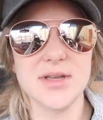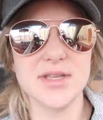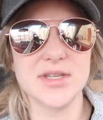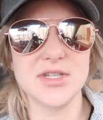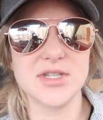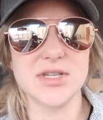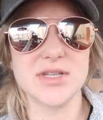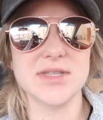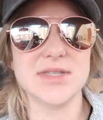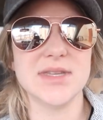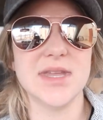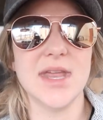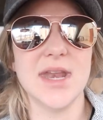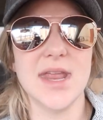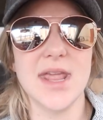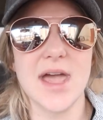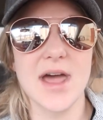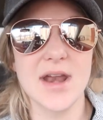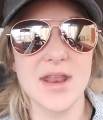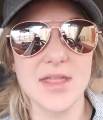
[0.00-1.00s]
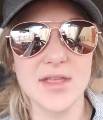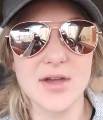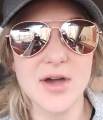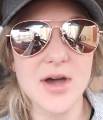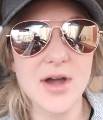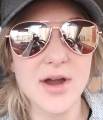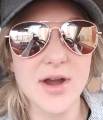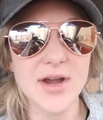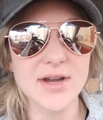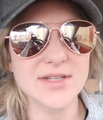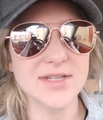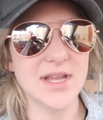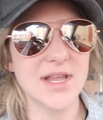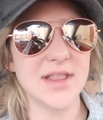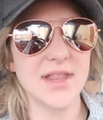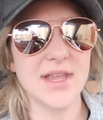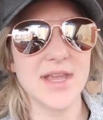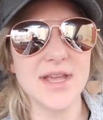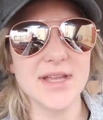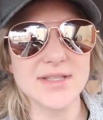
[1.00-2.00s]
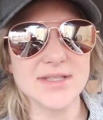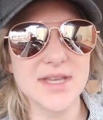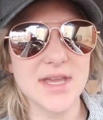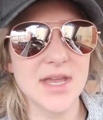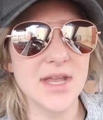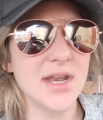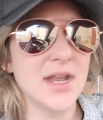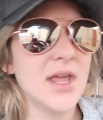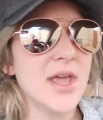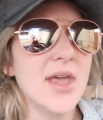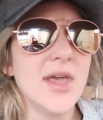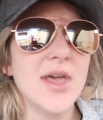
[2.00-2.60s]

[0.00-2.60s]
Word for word: It's just getting out of the car, taking the kids in.